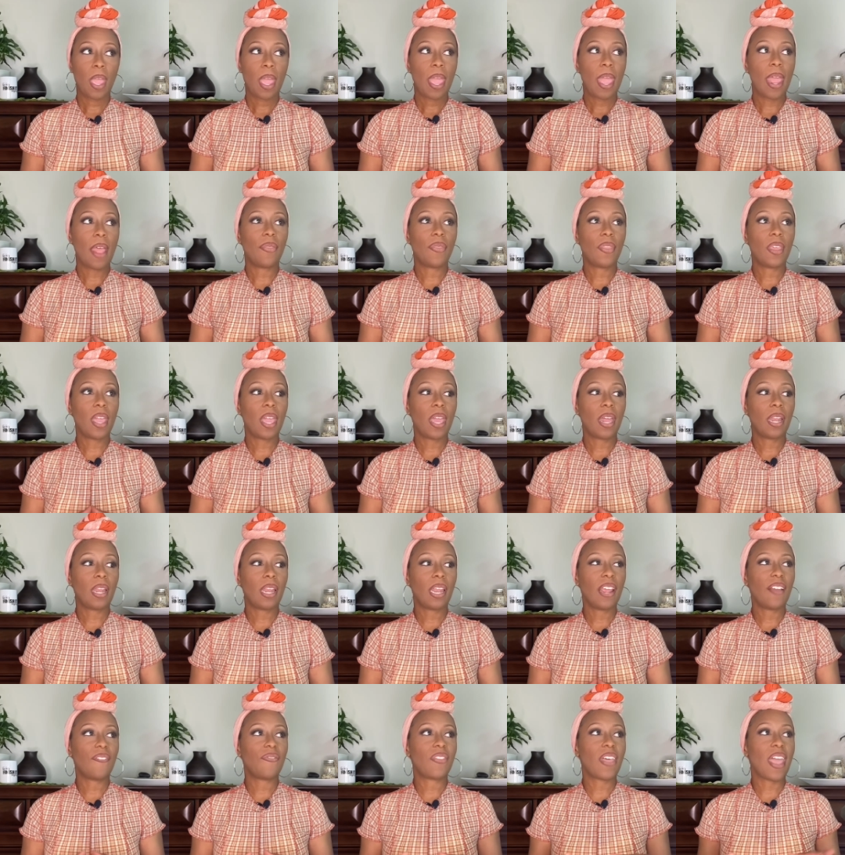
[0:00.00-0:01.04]
And then
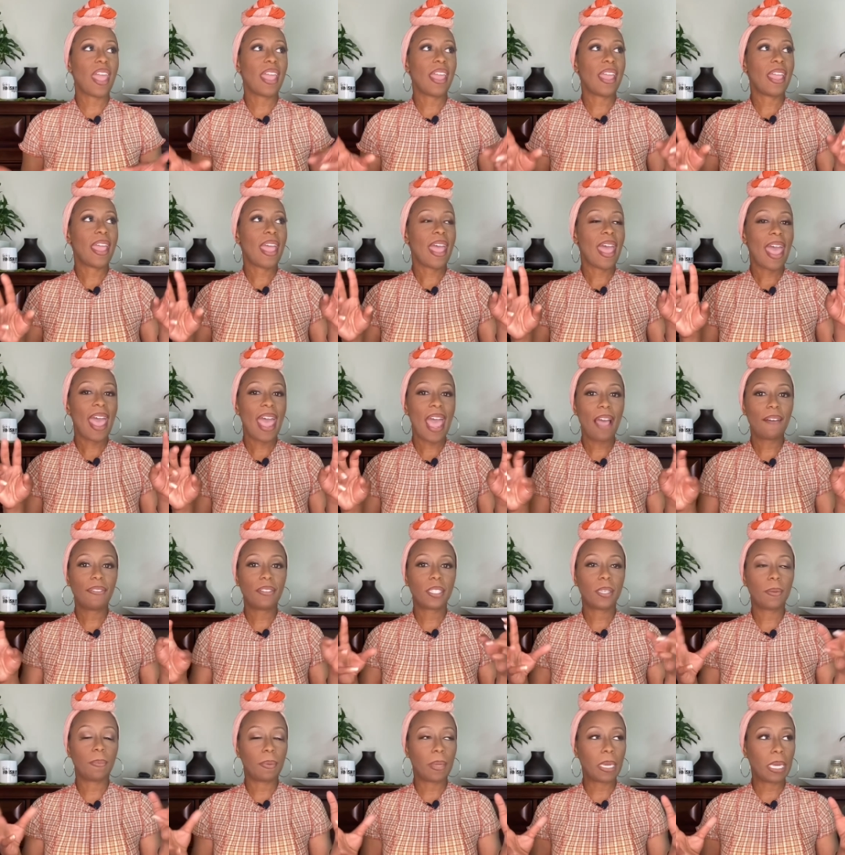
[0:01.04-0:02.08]
if they have
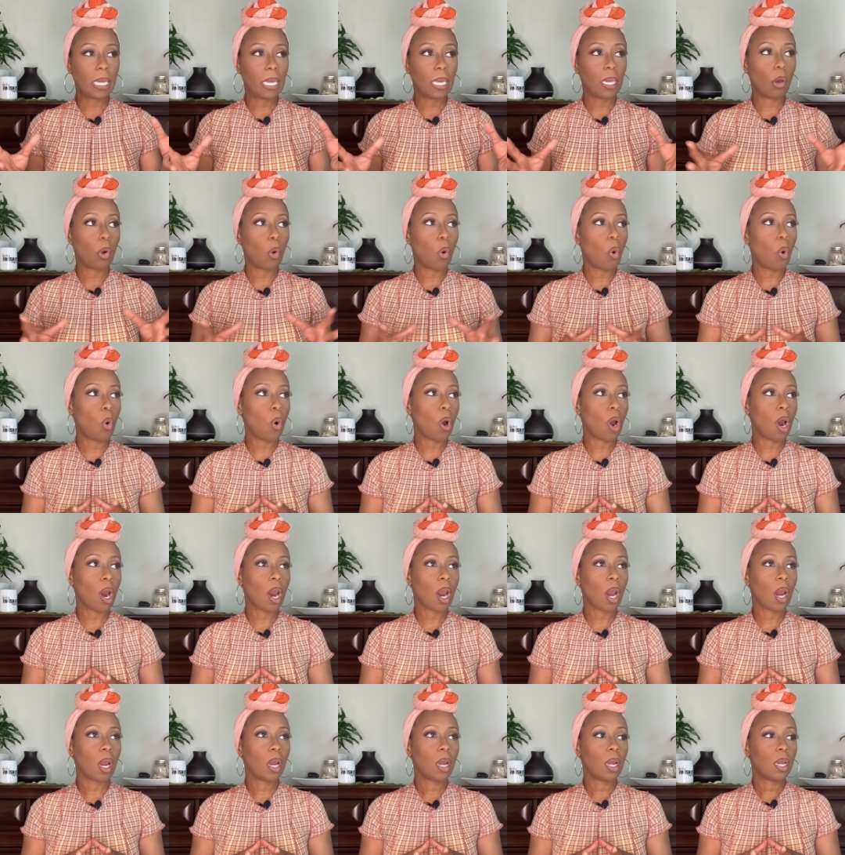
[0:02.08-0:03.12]
to be
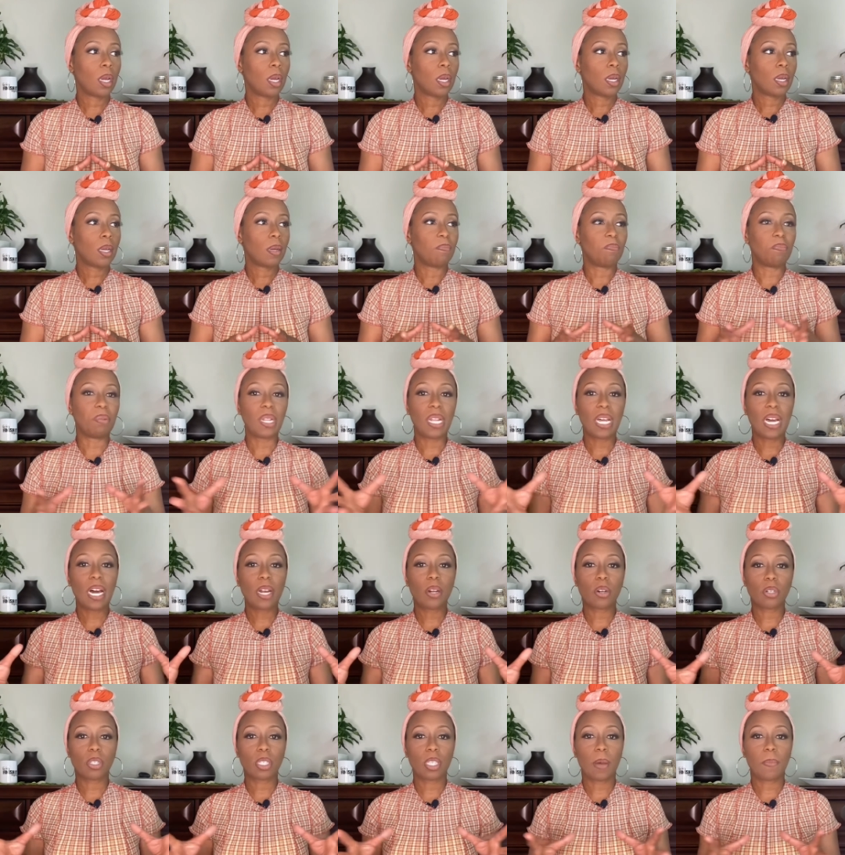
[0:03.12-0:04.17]
or blood
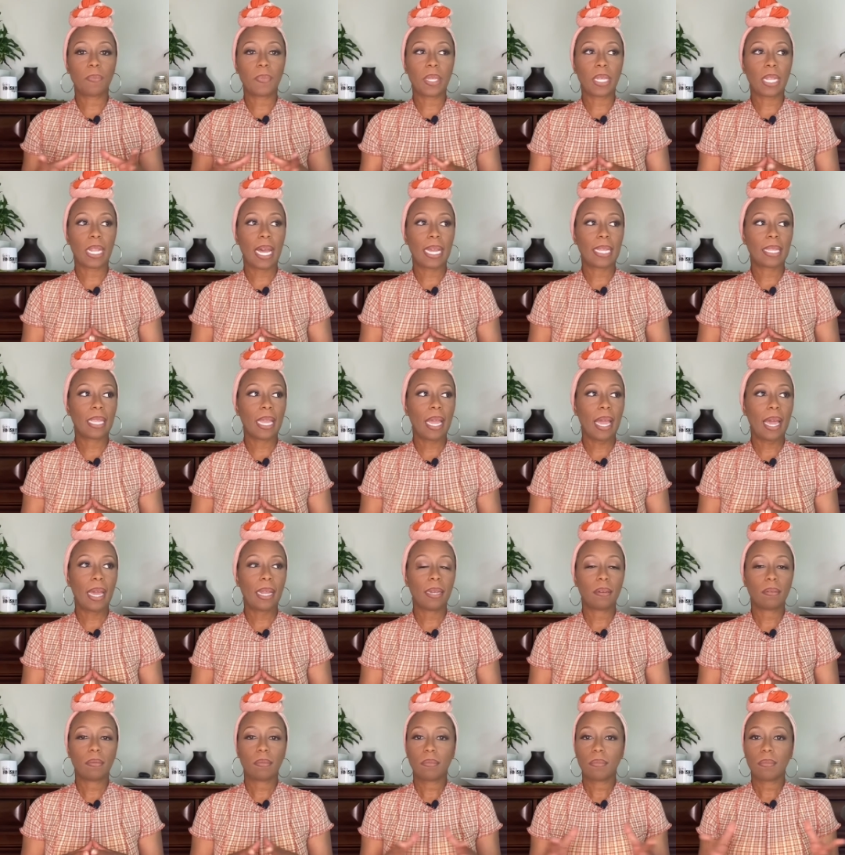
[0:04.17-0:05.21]
or something like that,
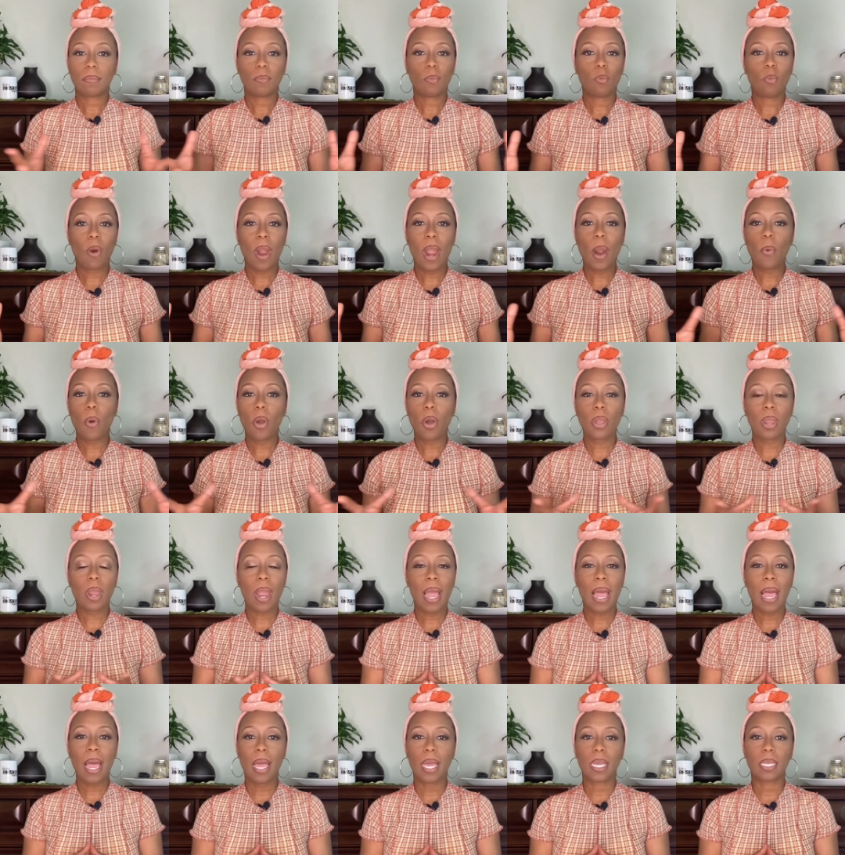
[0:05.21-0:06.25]
why roll your
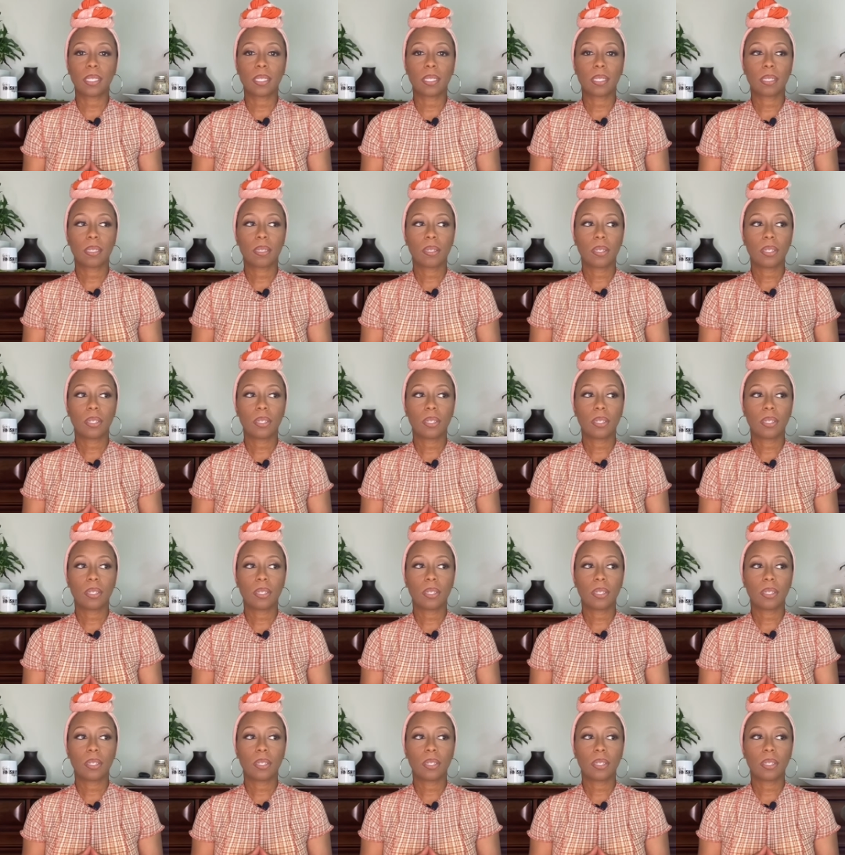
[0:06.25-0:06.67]
eyes?